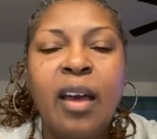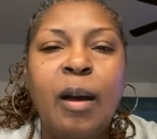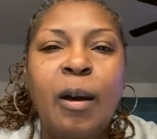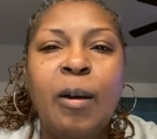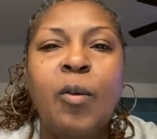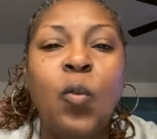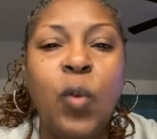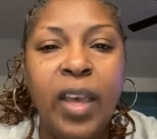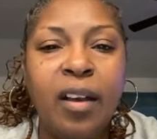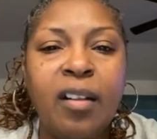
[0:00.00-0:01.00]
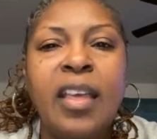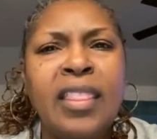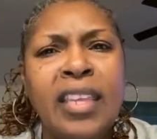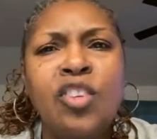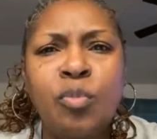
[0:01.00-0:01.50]
well,
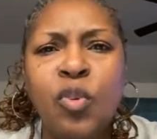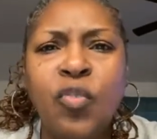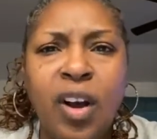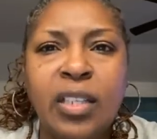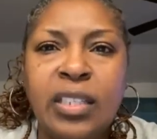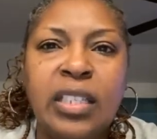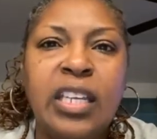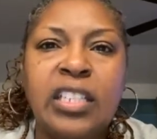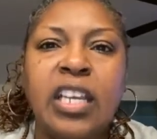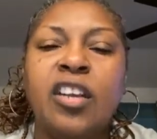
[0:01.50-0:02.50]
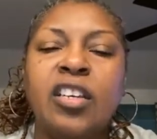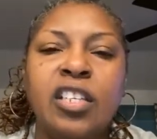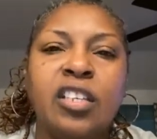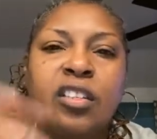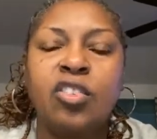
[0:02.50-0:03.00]
and then you move on to the next area
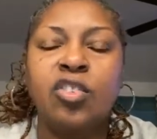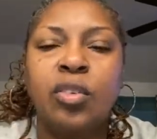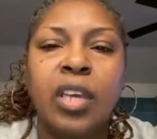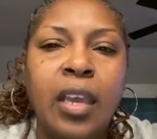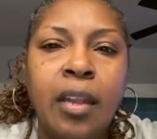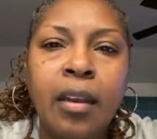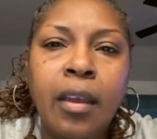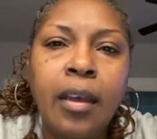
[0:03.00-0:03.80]
so that you can